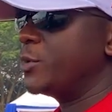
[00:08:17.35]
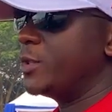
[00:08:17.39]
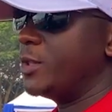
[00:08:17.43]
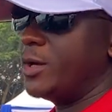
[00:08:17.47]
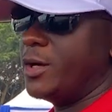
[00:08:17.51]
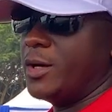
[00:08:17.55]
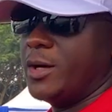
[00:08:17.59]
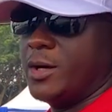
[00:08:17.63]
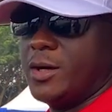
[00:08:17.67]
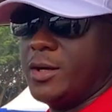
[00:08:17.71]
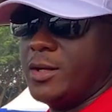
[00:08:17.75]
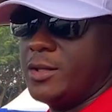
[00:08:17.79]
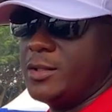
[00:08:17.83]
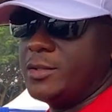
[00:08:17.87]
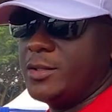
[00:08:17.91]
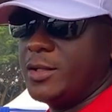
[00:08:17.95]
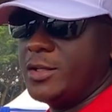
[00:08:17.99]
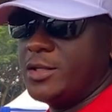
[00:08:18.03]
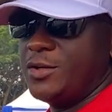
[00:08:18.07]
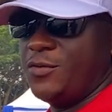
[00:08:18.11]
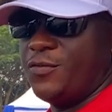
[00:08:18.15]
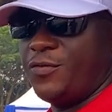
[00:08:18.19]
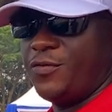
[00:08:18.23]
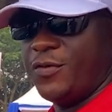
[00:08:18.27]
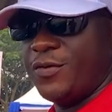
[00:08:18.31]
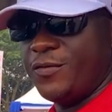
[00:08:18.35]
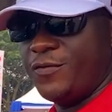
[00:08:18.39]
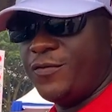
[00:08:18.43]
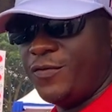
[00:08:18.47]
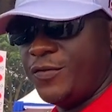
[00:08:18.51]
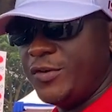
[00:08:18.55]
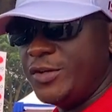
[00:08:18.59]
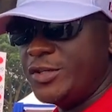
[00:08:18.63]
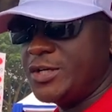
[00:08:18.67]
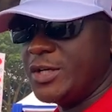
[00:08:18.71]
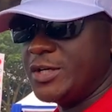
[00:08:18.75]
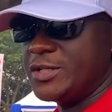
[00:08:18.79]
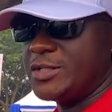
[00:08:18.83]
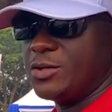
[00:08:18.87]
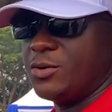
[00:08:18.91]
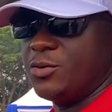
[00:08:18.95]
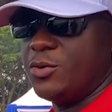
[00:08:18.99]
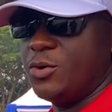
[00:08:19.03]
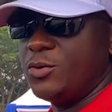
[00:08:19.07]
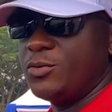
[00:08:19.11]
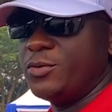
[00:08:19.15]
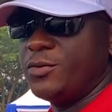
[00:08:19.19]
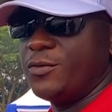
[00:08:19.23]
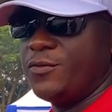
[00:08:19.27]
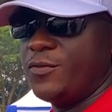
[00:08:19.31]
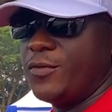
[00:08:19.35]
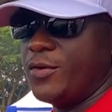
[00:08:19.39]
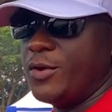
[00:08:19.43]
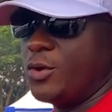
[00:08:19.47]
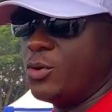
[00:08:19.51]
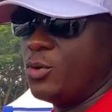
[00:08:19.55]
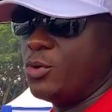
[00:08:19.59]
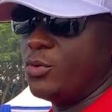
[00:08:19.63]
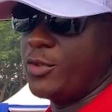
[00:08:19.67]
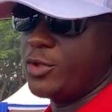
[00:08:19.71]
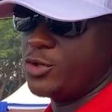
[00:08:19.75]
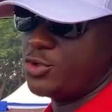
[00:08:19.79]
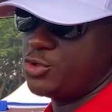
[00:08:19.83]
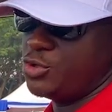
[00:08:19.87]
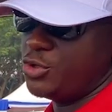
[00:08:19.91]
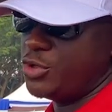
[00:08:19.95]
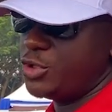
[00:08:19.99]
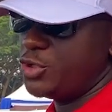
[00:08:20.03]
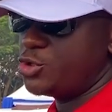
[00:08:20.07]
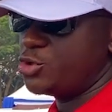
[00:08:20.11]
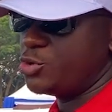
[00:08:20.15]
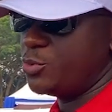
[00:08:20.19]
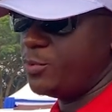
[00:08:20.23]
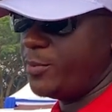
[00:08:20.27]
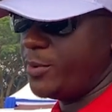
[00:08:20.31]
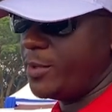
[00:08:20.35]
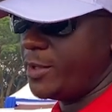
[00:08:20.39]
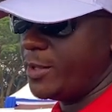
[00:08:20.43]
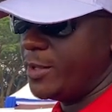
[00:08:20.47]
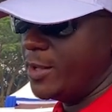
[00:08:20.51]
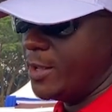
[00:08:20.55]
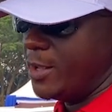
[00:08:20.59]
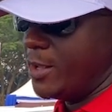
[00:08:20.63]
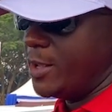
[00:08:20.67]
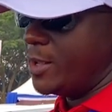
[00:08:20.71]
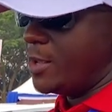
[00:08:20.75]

the the different features around the vehicle that you need to be